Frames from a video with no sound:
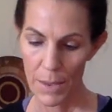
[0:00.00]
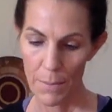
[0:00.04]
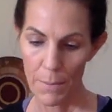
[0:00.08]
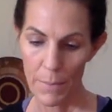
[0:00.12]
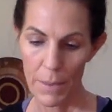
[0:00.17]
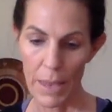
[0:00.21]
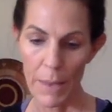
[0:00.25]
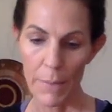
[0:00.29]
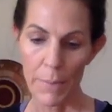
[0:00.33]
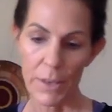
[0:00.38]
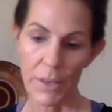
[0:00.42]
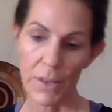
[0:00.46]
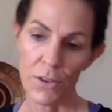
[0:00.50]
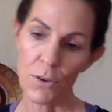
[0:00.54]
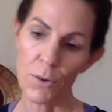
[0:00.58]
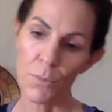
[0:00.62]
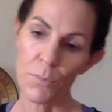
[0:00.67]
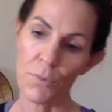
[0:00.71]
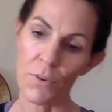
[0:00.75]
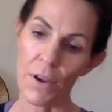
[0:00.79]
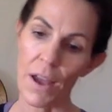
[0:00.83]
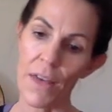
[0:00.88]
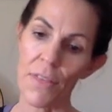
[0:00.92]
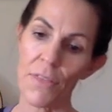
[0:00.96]
Maybe your
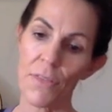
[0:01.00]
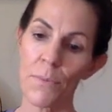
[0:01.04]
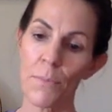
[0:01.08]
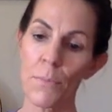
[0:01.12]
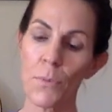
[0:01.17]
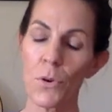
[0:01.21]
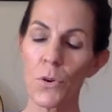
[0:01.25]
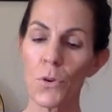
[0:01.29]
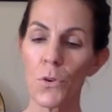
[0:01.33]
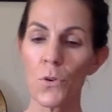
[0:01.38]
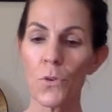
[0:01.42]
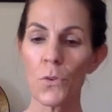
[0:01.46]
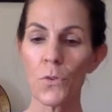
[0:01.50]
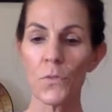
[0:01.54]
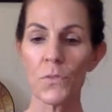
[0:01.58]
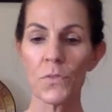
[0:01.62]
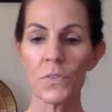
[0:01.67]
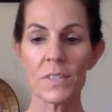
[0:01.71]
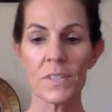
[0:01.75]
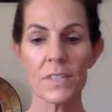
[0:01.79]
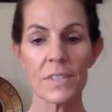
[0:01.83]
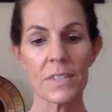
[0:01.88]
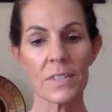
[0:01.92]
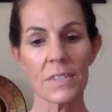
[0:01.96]
breath
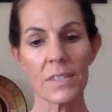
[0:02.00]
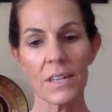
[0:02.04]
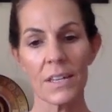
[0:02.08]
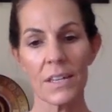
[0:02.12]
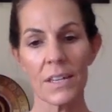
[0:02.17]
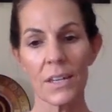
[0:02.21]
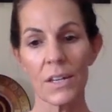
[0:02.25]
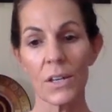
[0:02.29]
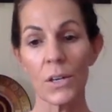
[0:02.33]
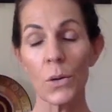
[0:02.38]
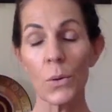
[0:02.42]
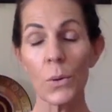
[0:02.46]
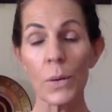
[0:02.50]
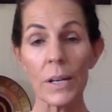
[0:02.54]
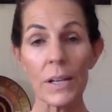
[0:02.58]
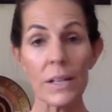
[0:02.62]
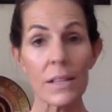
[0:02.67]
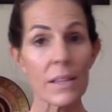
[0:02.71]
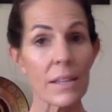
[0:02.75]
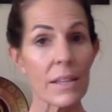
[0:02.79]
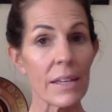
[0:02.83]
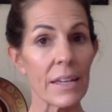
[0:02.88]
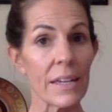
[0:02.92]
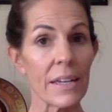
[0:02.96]
moves
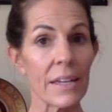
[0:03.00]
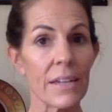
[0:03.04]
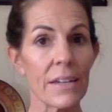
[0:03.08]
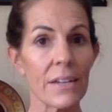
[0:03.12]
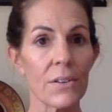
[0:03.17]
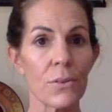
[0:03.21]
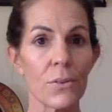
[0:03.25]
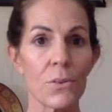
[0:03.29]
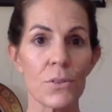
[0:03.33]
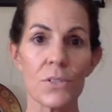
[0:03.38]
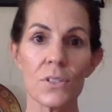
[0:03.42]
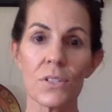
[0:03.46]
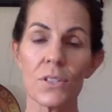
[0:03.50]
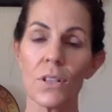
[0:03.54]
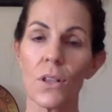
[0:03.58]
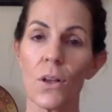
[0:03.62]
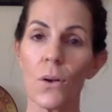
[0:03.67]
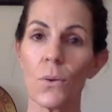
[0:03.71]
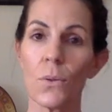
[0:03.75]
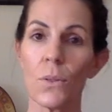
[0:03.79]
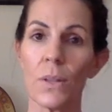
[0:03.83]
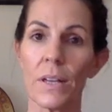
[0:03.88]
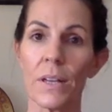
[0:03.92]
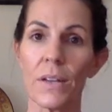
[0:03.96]
quickly or
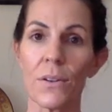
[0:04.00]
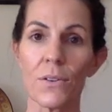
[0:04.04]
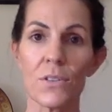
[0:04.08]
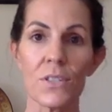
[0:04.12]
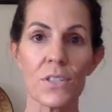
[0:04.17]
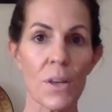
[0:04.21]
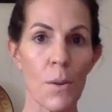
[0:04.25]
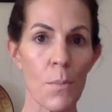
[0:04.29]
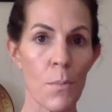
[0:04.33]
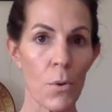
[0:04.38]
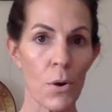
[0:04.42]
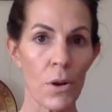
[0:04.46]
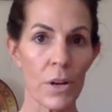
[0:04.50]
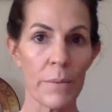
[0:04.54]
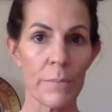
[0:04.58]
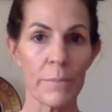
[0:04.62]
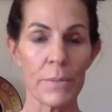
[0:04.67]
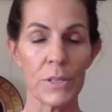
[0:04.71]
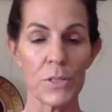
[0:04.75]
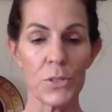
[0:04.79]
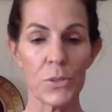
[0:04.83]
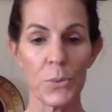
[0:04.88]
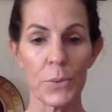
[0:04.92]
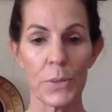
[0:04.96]
slowly or somewhere in
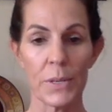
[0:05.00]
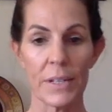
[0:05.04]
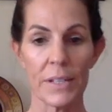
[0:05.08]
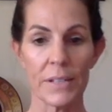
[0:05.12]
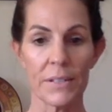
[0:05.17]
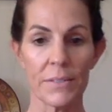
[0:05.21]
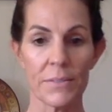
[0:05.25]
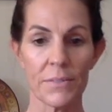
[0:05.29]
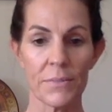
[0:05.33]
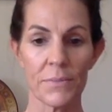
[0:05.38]
between.